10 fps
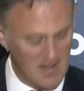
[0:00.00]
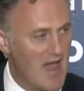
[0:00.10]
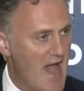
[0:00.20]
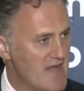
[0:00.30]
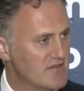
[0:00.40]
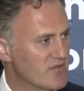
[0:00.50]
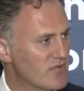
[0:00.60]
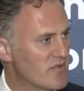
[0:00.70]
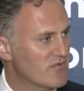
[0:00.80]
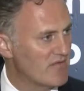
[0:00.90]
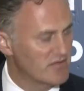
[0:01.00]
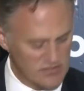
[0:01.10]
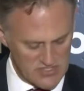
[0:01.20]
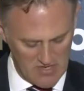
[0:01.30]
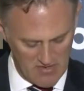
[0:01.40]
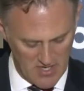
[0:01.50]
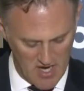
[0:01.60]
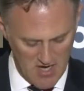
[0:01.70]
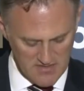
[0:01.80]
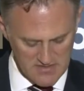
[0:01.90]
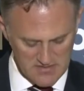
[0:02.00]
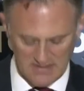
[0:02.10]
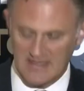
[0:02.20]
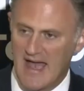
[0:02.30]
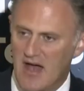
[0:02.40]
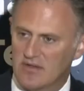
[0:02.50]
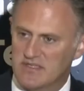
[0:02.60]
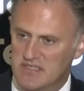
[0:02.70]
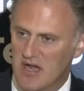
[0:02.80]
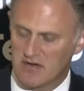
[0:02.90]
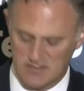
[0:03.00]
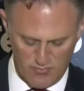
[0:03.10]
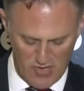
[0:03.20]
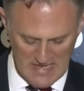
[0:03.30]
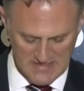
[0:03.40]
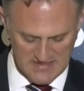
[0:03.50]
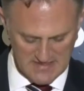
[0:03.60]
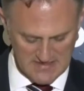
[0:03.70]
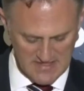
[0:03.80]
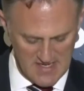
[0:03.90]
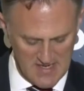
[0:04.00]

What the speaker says: Acting through the Revolutionary Guards and countless terrorist proxies,